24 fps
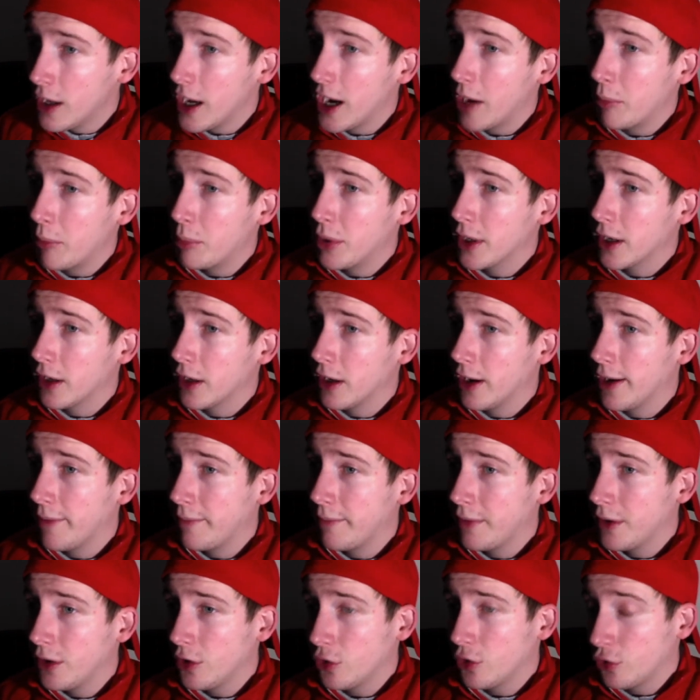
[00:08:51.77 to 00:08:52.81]
I'll pick it
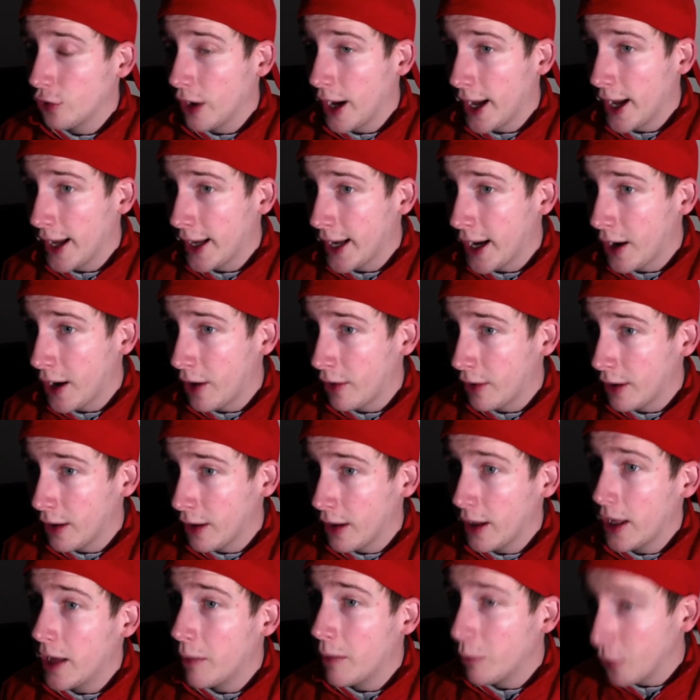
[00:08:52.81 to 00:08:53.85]
up, try it out,
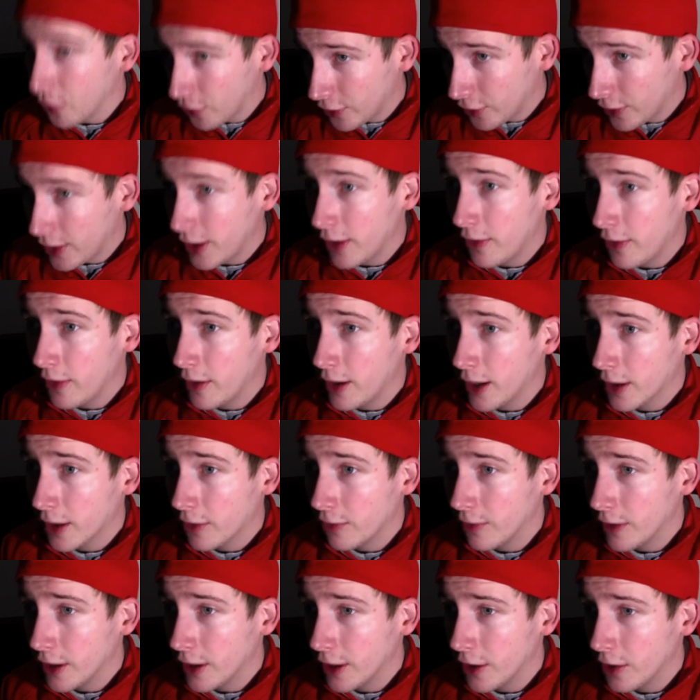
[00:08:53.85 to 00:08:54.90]
and we'll see you in the next
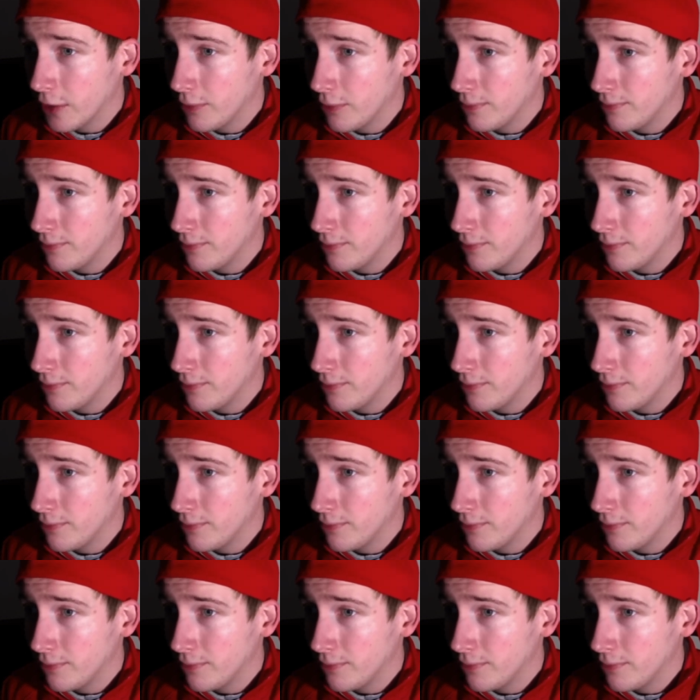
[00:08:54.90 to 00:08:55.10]
video.